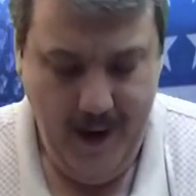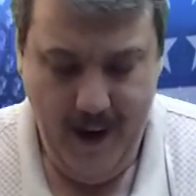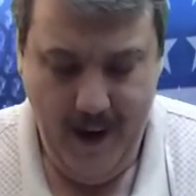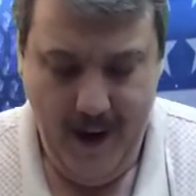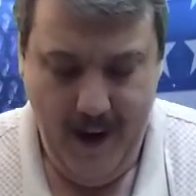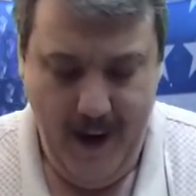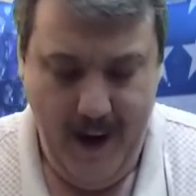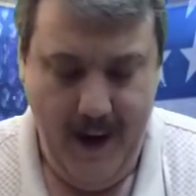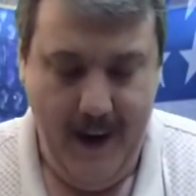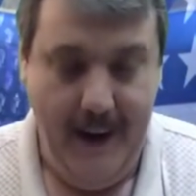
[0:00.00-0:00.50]

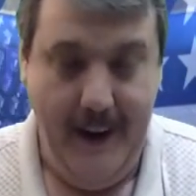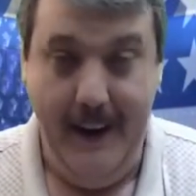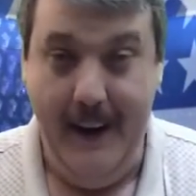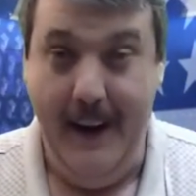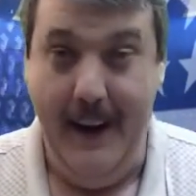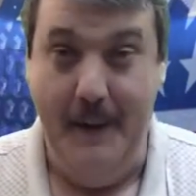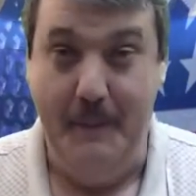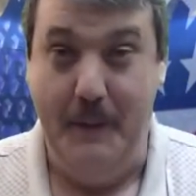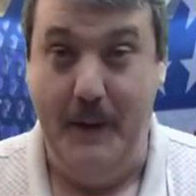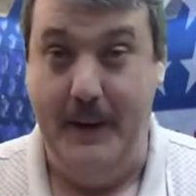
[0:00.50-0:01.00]
Then
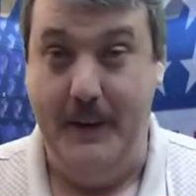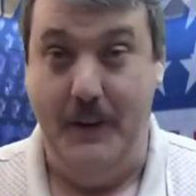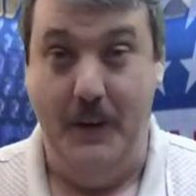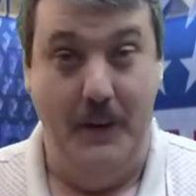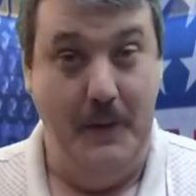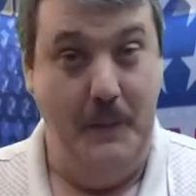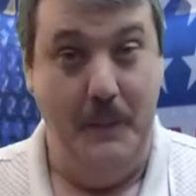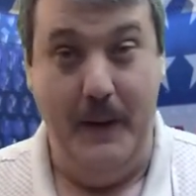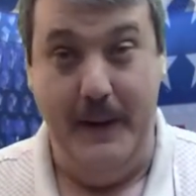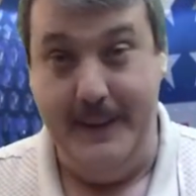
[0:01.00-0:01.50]
I
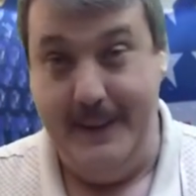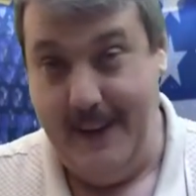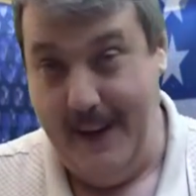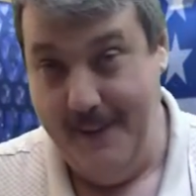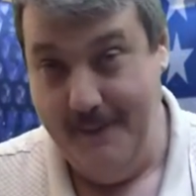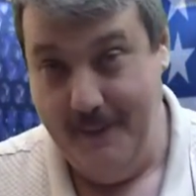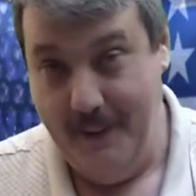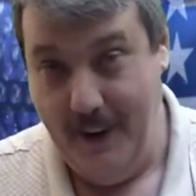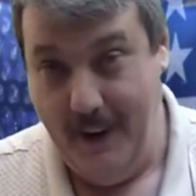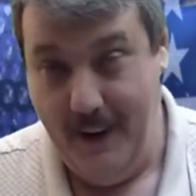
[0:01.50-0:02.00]
told you to pick
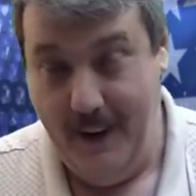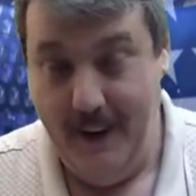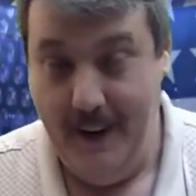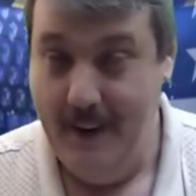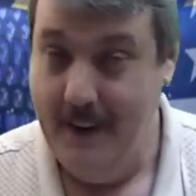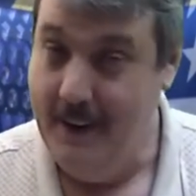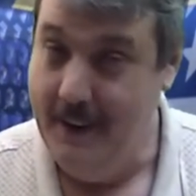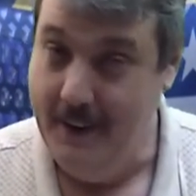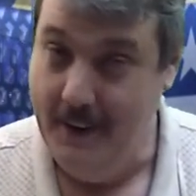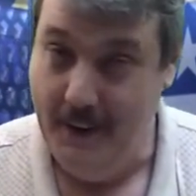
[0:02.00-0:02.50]
Denver.
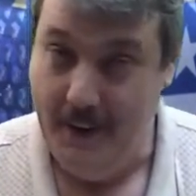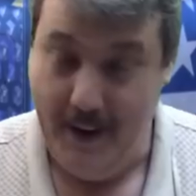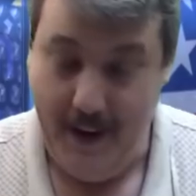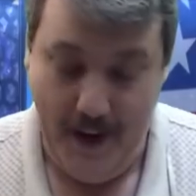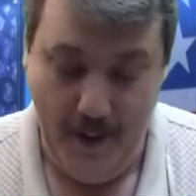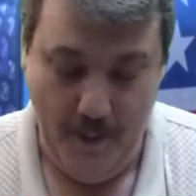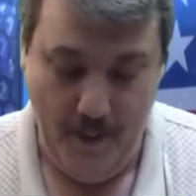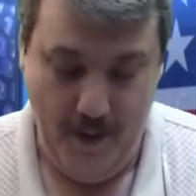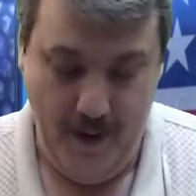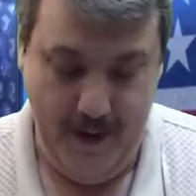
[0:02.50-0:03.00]

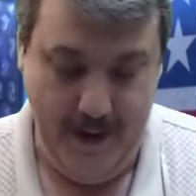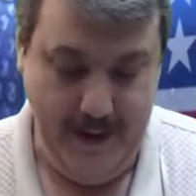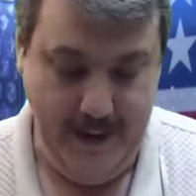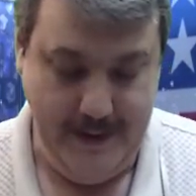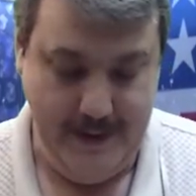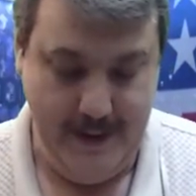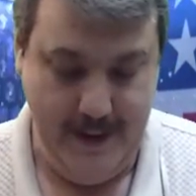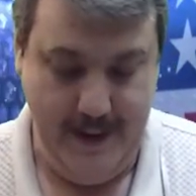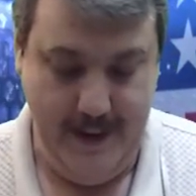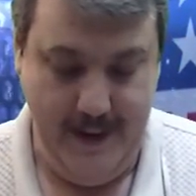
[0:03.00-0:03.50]
They won
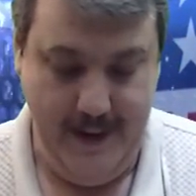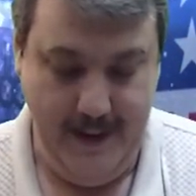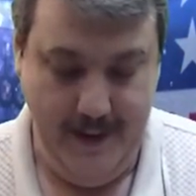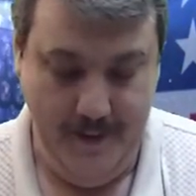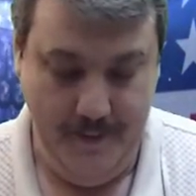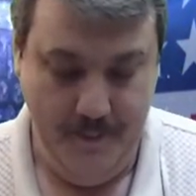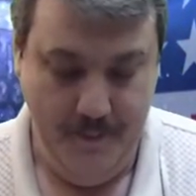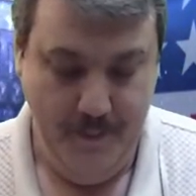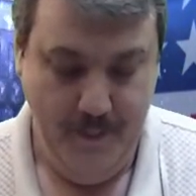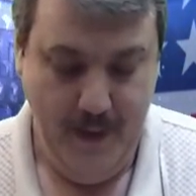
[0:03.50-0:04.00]
easily.
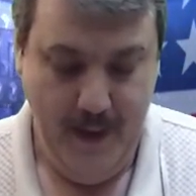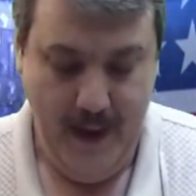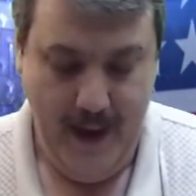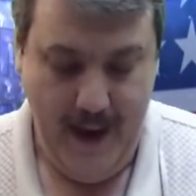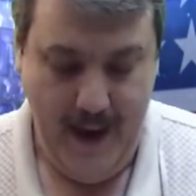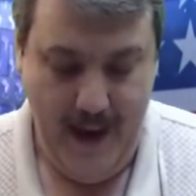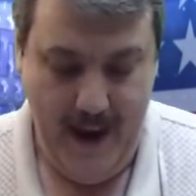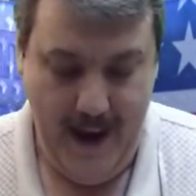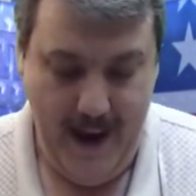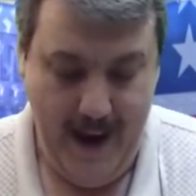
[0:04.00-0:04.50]

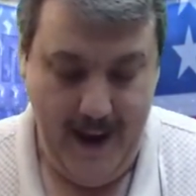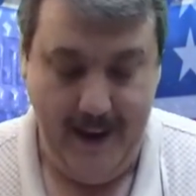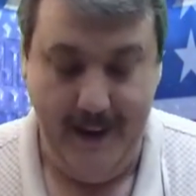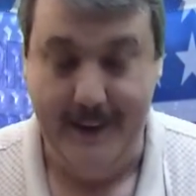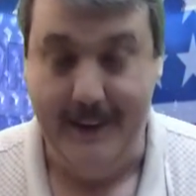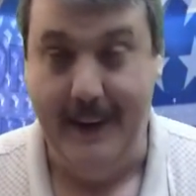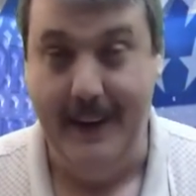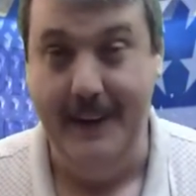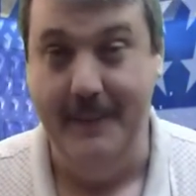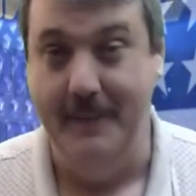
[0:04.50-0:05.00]
And
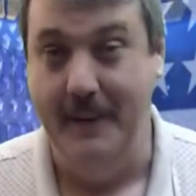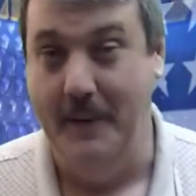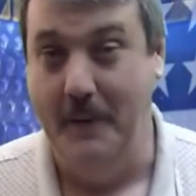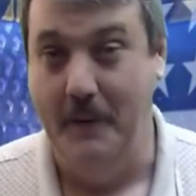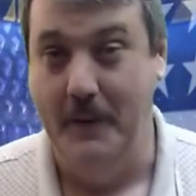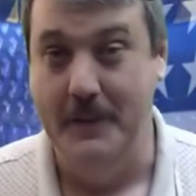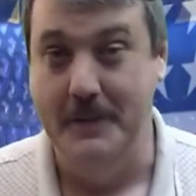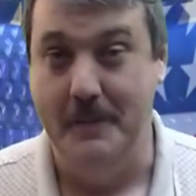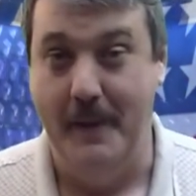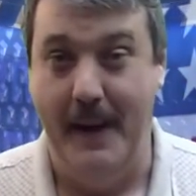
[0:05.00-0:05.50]
Cleveland
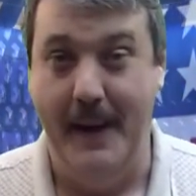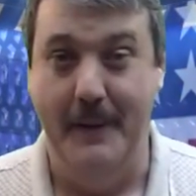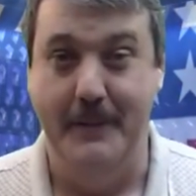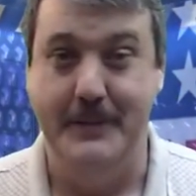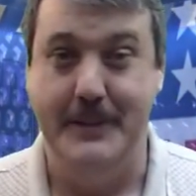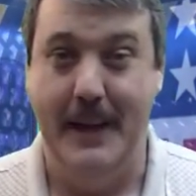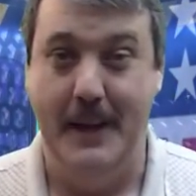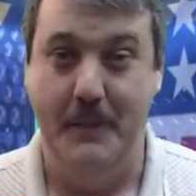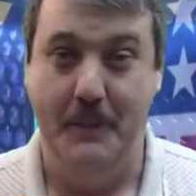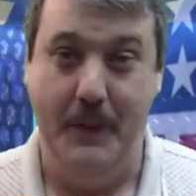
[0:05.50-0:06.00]
was my
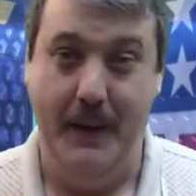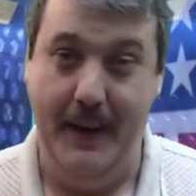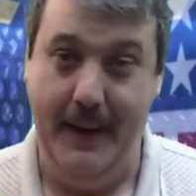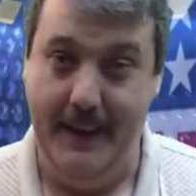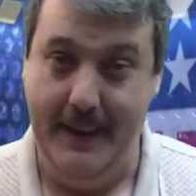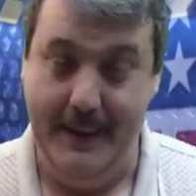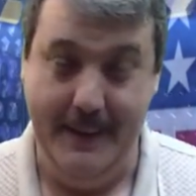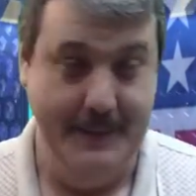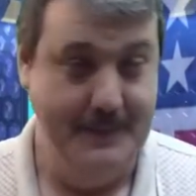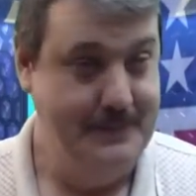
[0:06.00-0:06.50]
upset
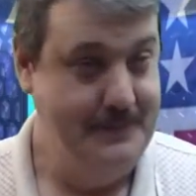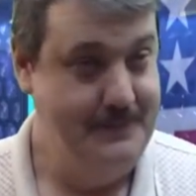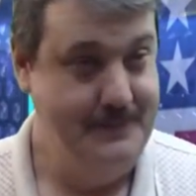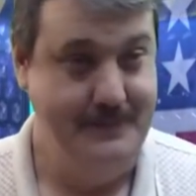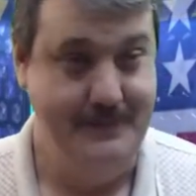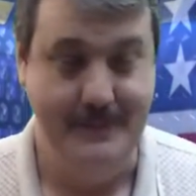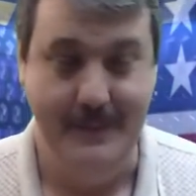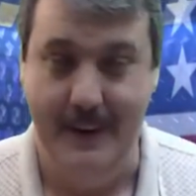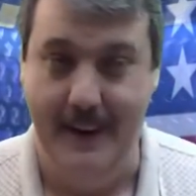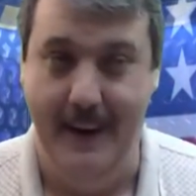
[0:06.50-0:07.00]
pick.
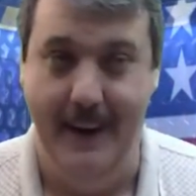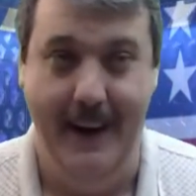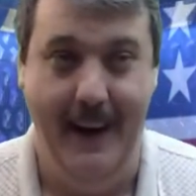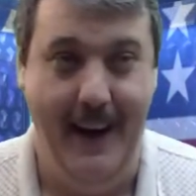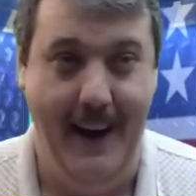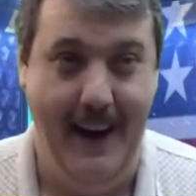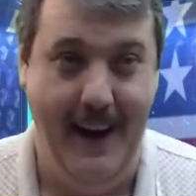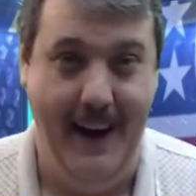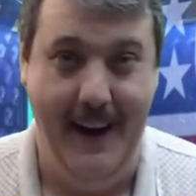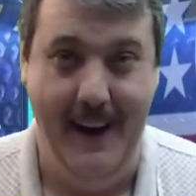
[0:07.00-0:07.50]

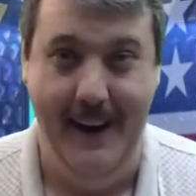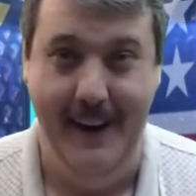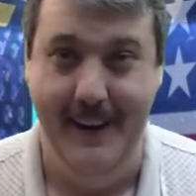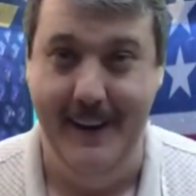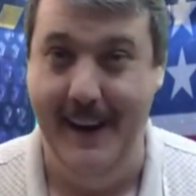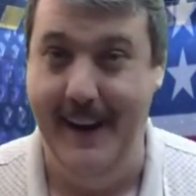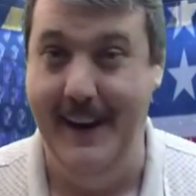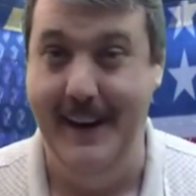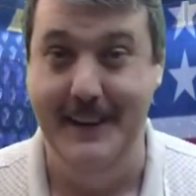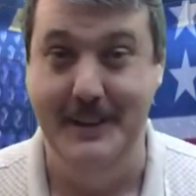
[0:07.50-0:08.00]
And
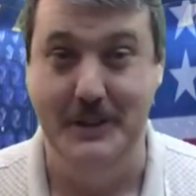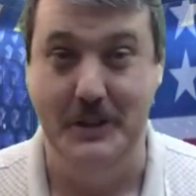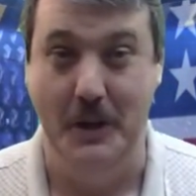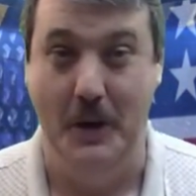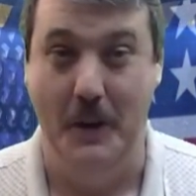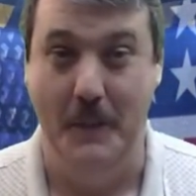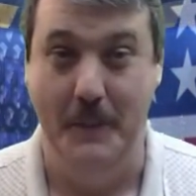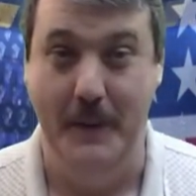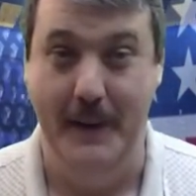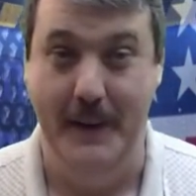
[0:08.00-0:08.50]
they didn't
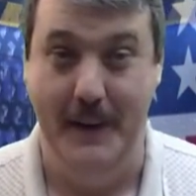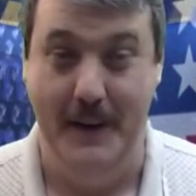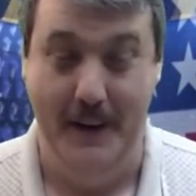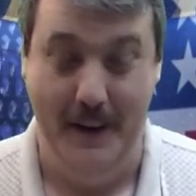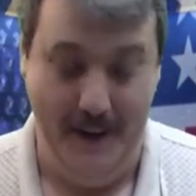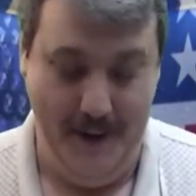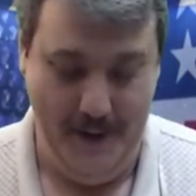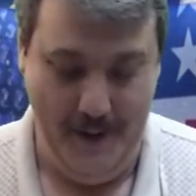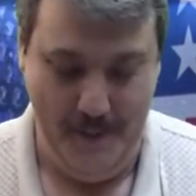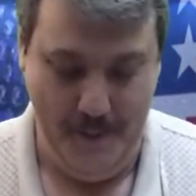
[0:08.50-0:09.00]
show up either.
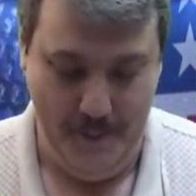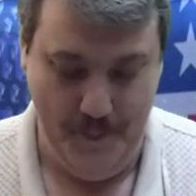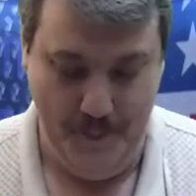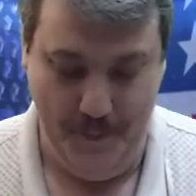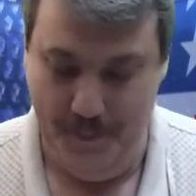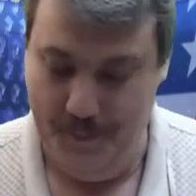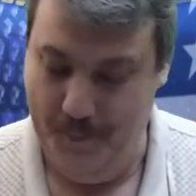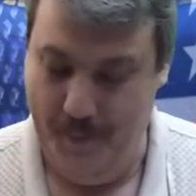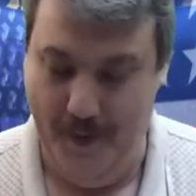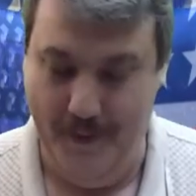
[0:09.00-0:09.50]

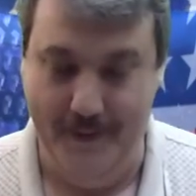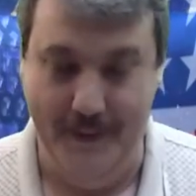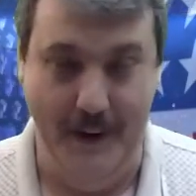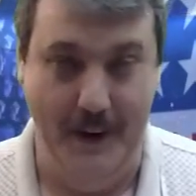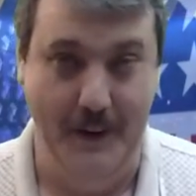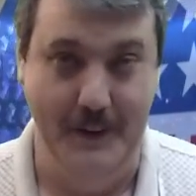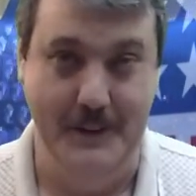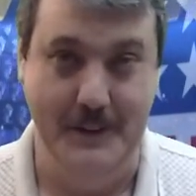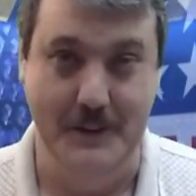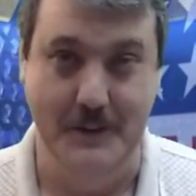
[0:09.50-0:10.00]

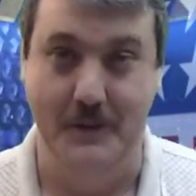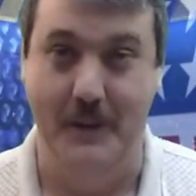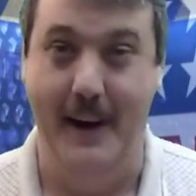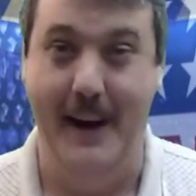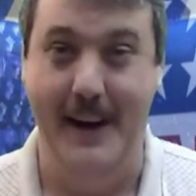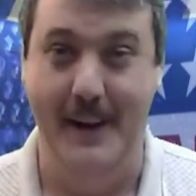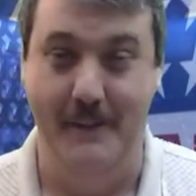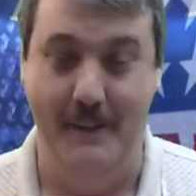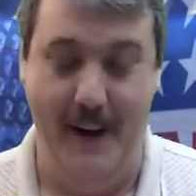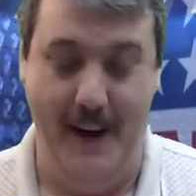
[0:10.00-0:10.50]
Buffalo just
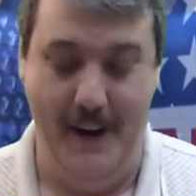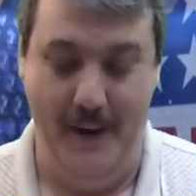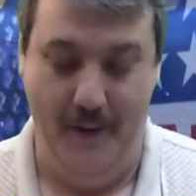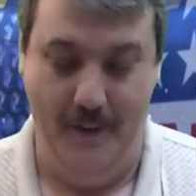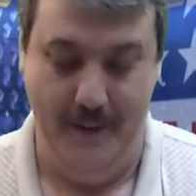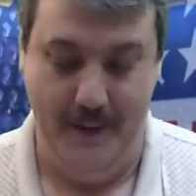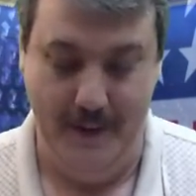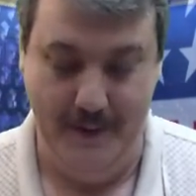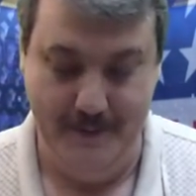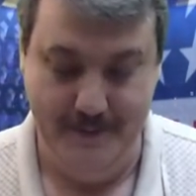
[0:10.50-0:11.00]
ran right
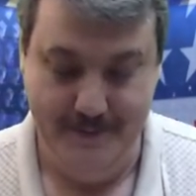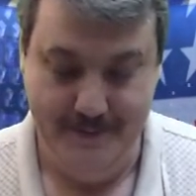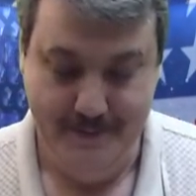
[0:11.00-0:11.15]
over them.